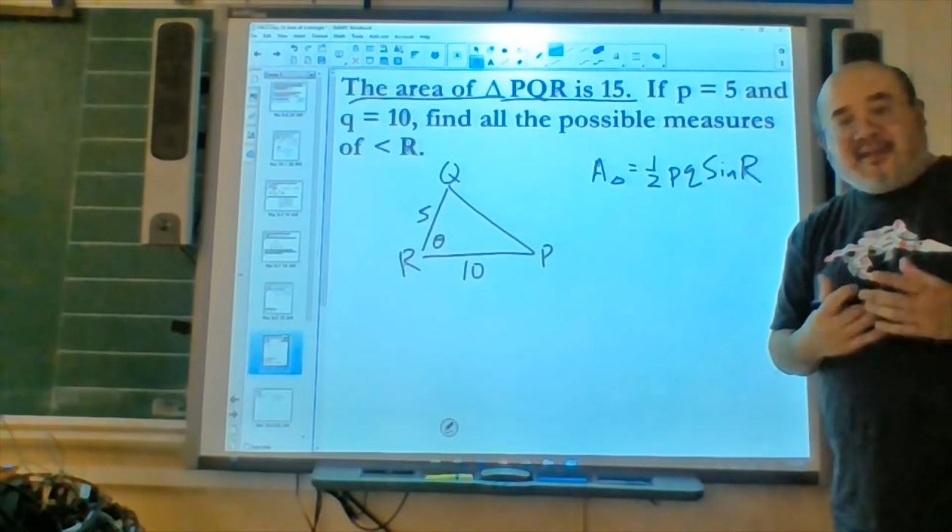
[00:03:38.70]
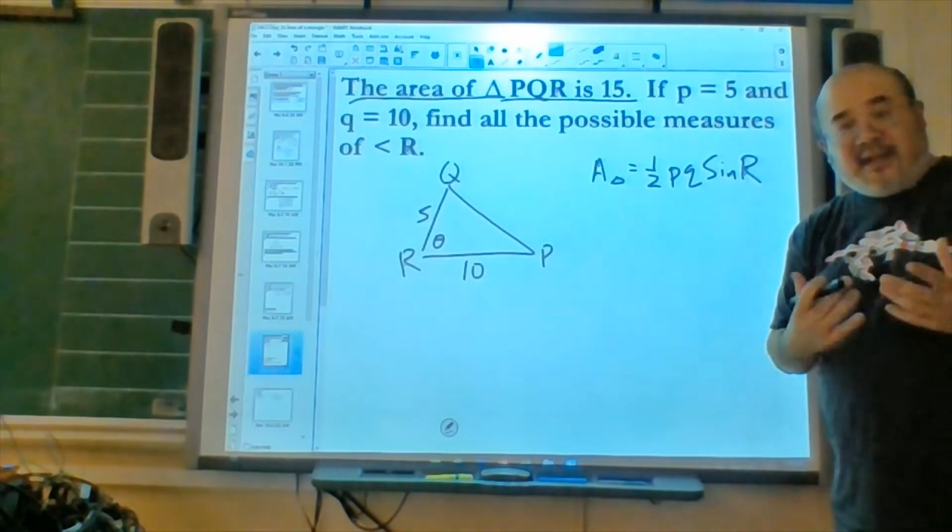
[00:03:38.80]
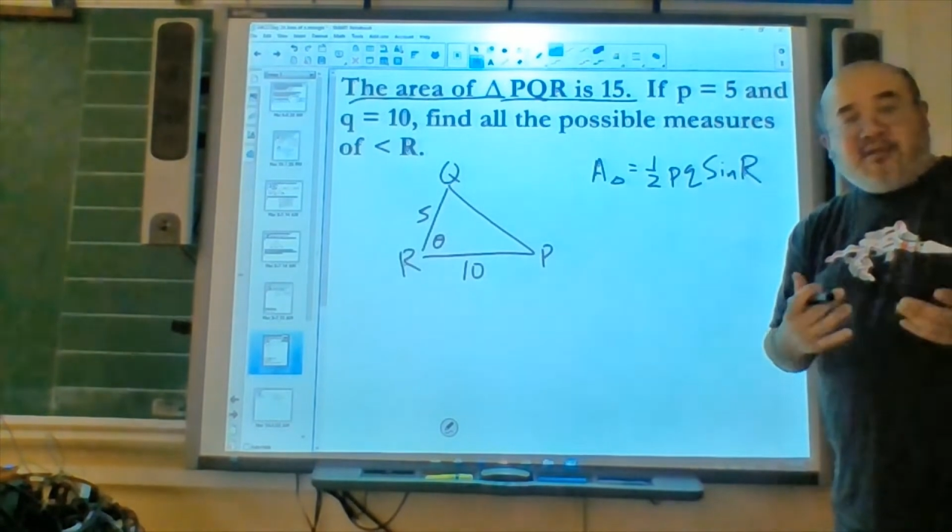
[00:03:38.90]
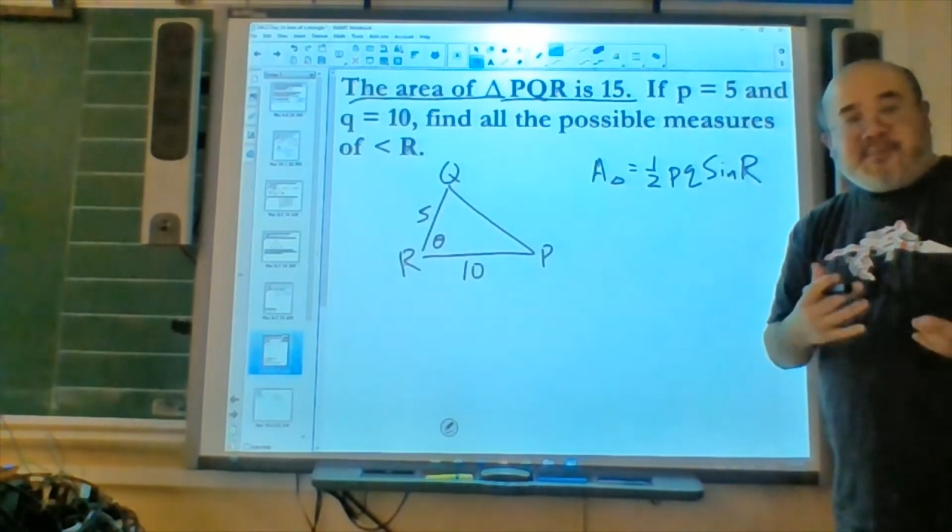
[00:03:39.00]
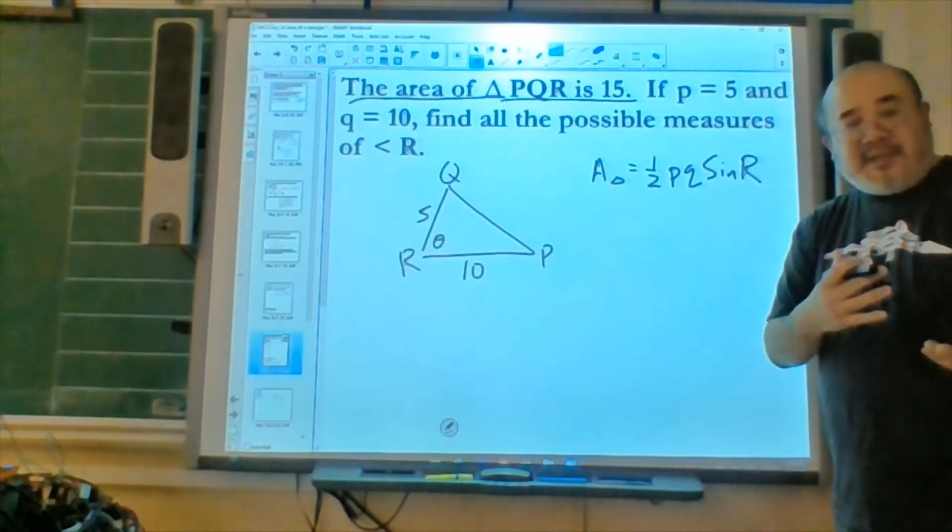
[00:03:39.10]
the
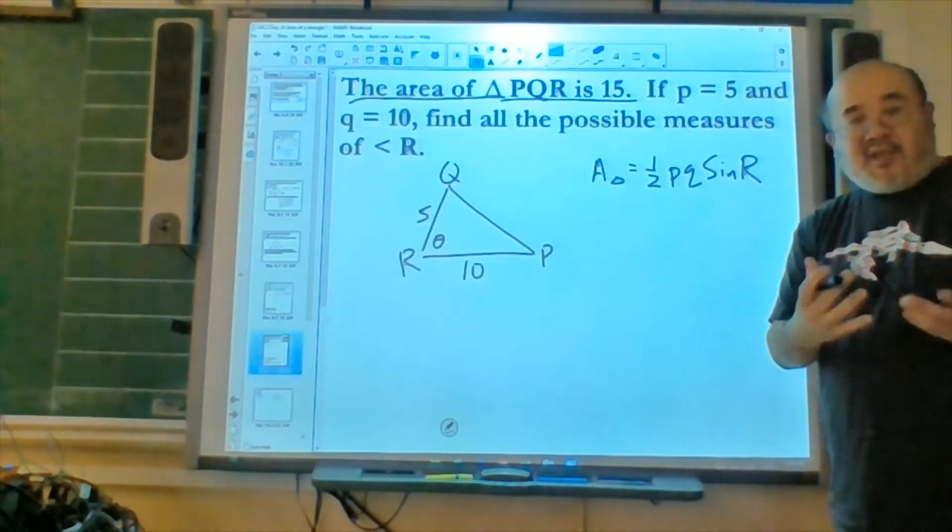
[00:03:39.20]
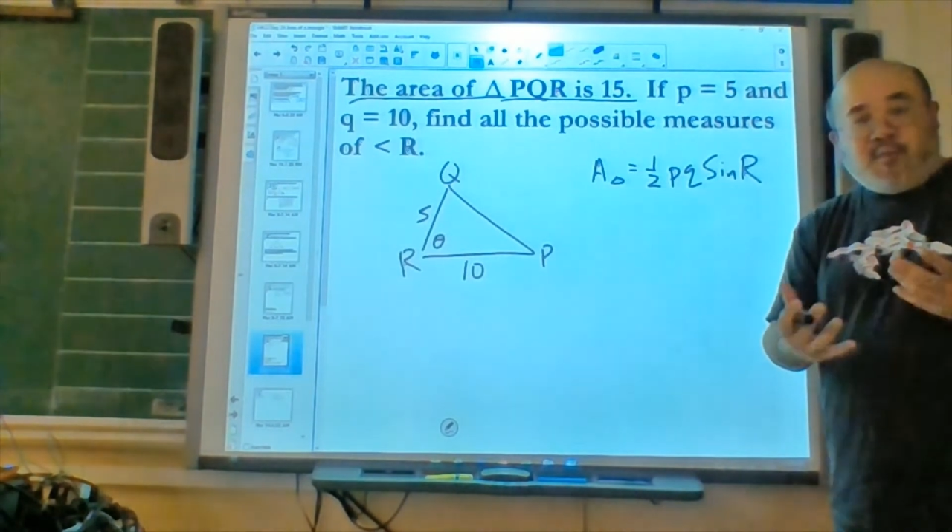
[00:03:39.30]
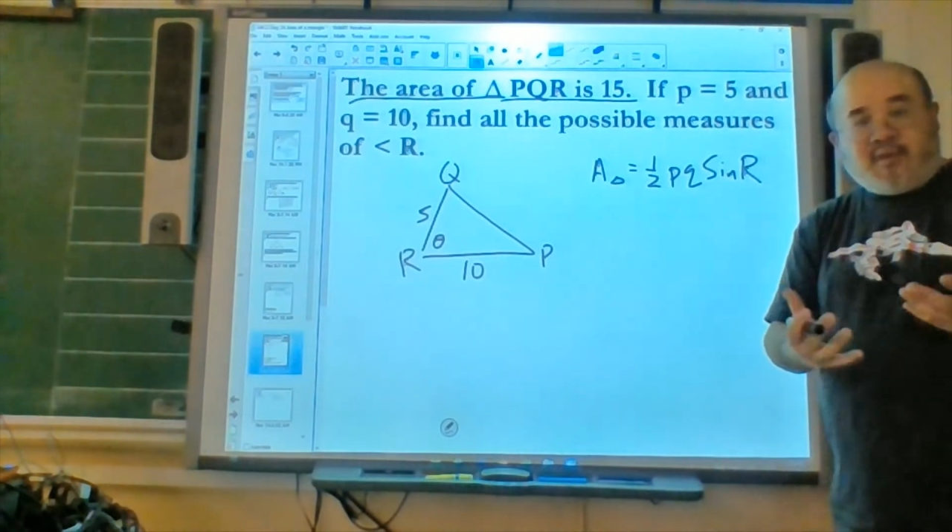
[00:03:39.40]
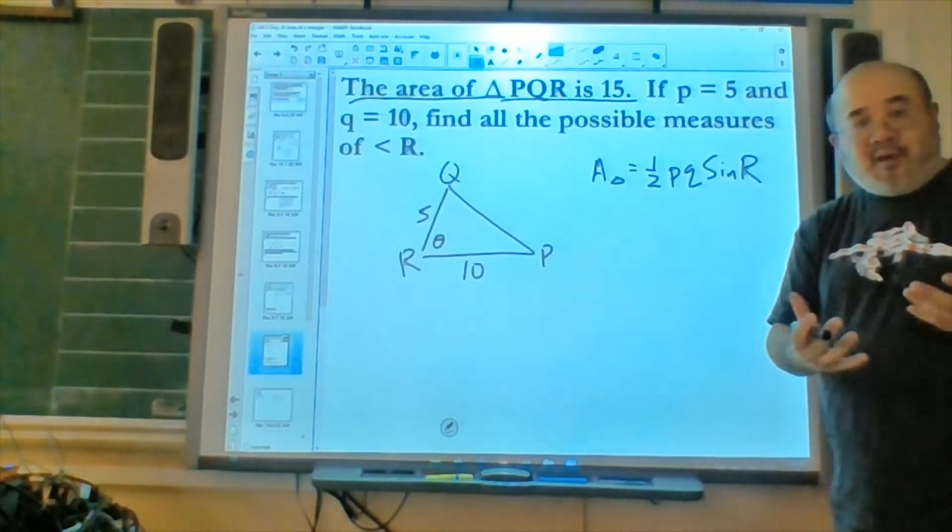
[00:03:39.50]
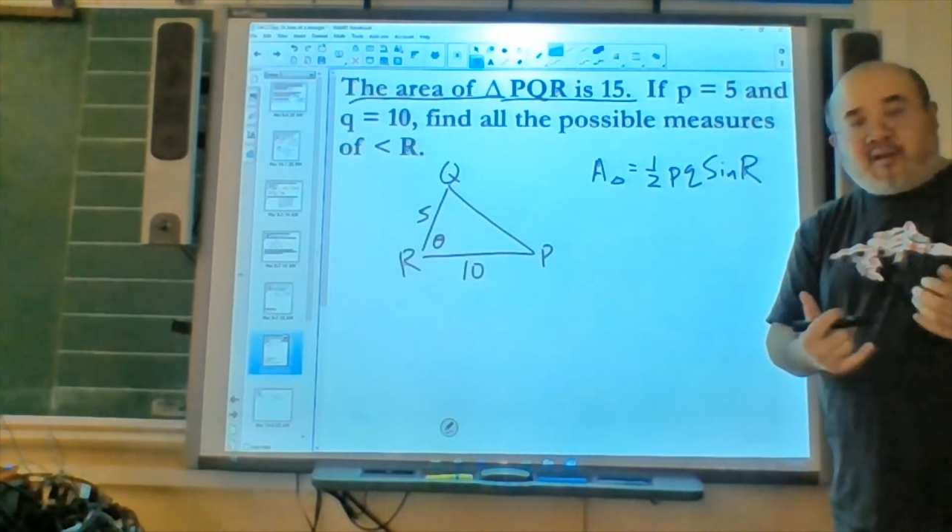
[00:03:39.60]
letters
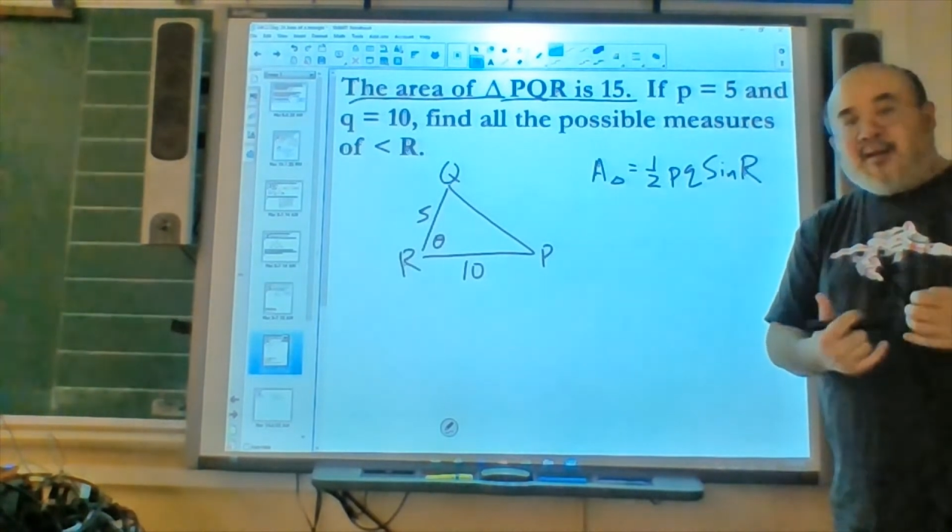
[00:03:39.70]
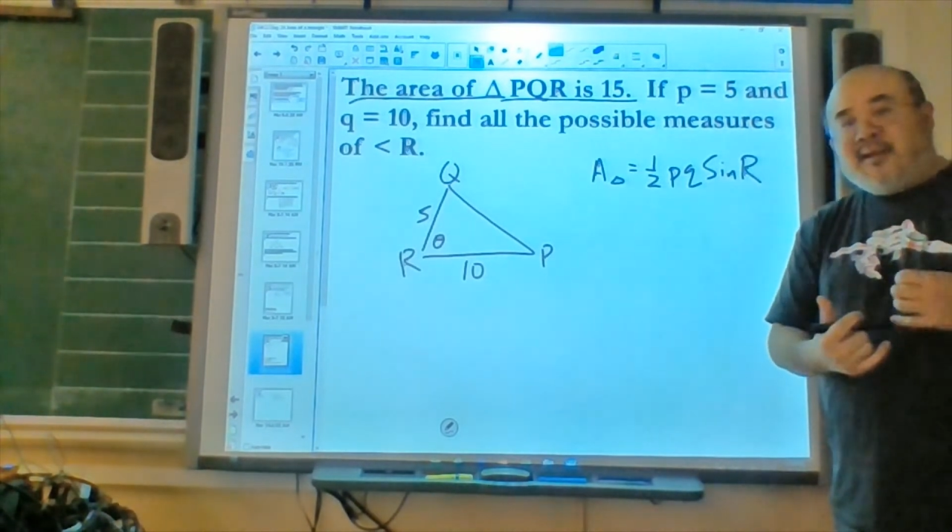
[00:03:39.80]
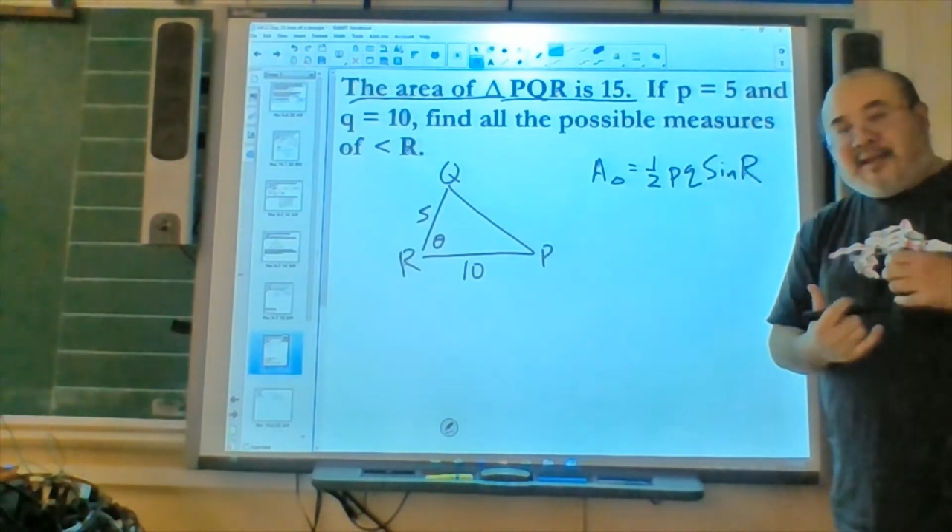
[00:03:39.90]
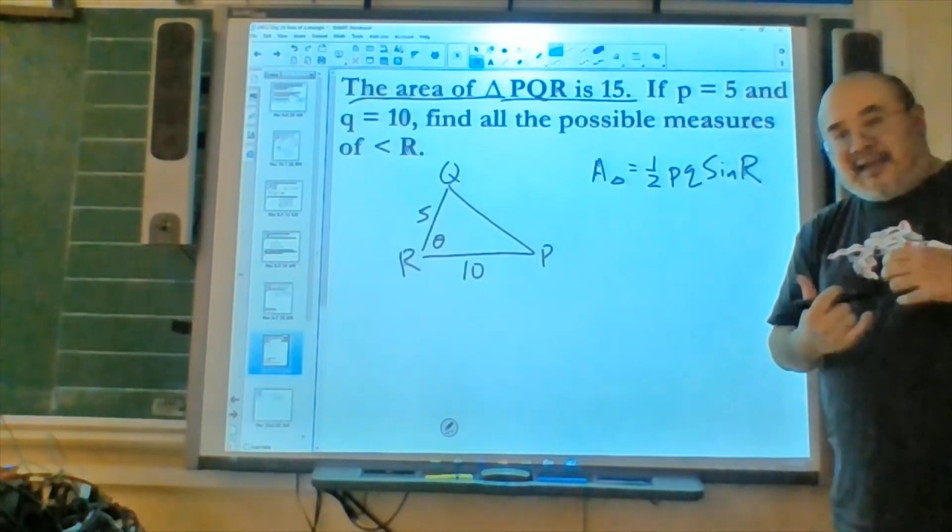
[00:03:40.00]
PQ and R,